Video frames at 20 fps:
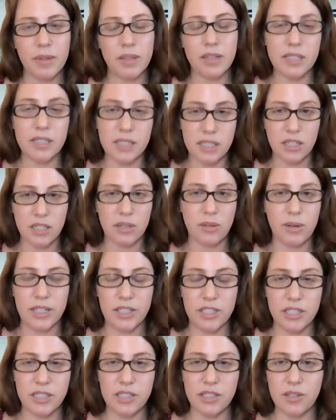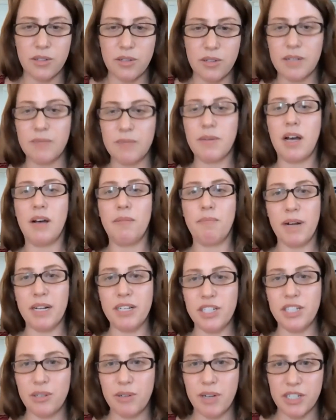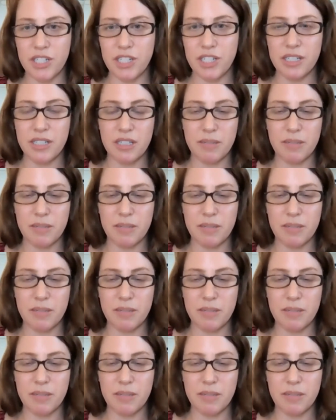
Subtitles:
This is a good question. So there's a bunch of questions